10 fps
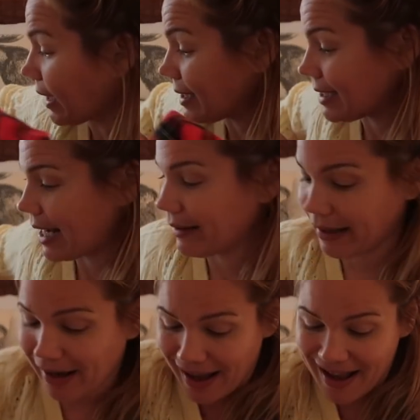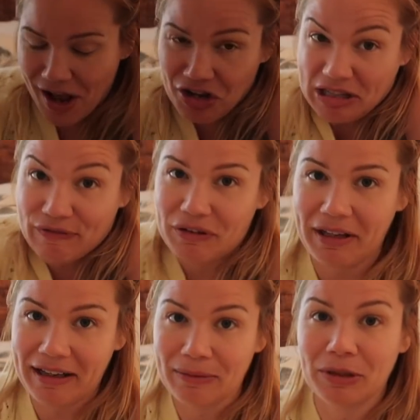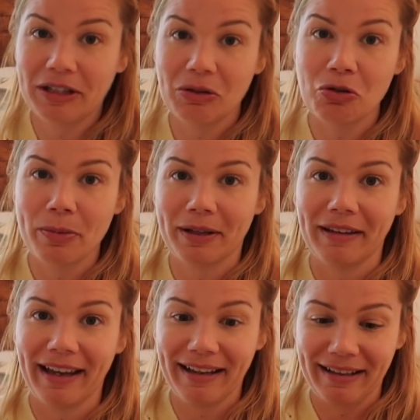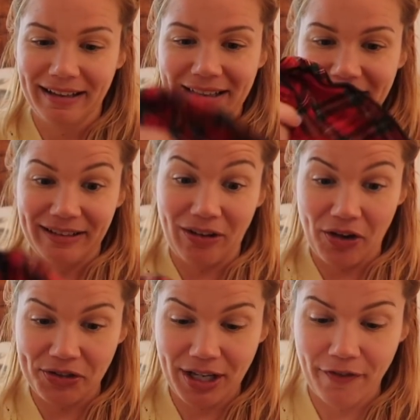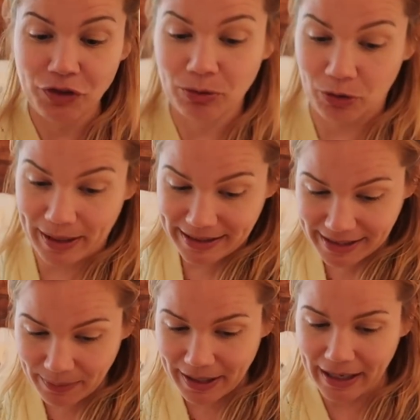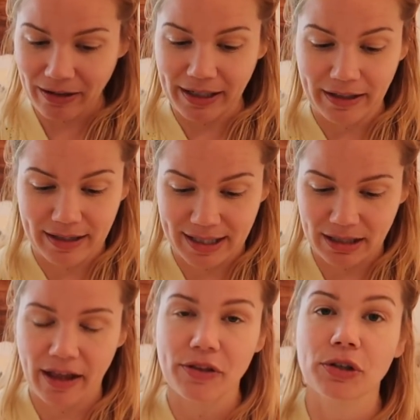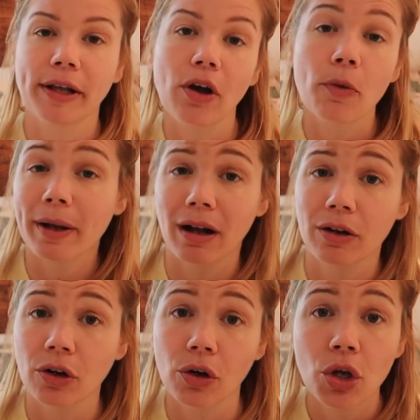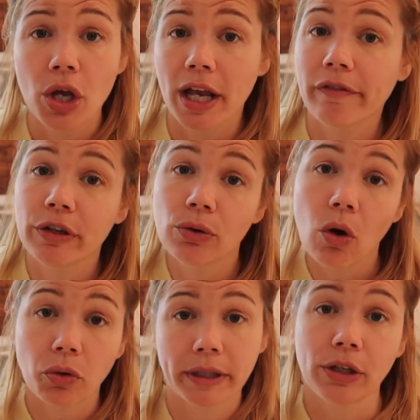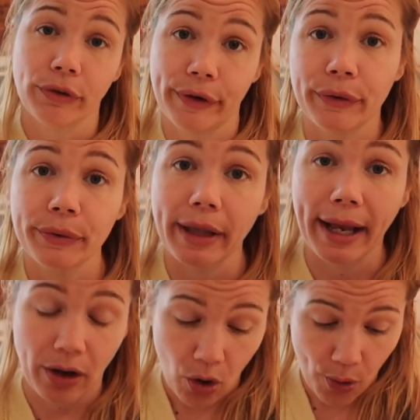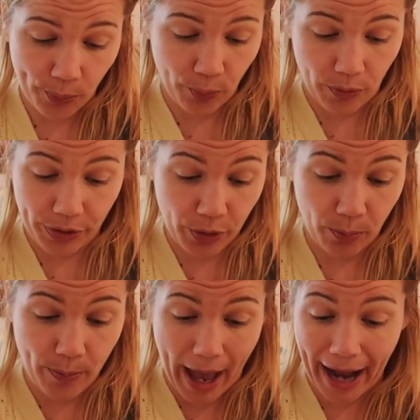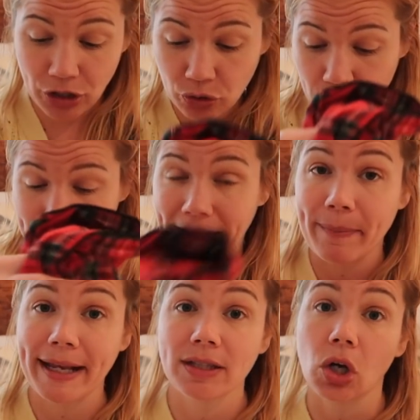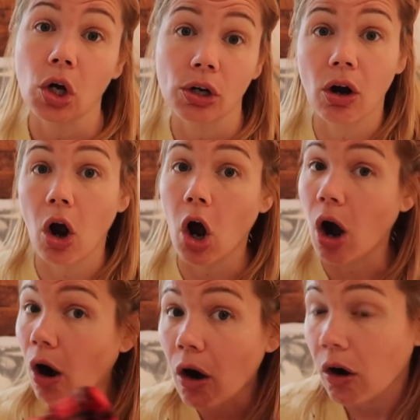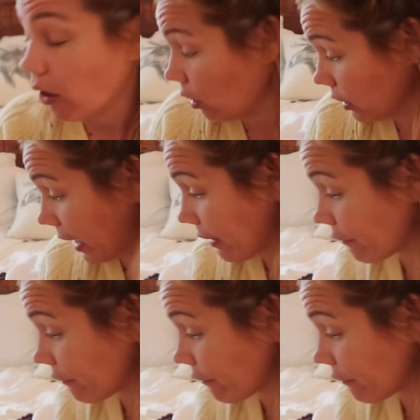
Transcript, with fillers: like saying like, hey, I just feel like I'm a little bit like not as comfortable in my stomach area. This and that. They're like, oh my God, girl, if you only knew like the actual playmates are all like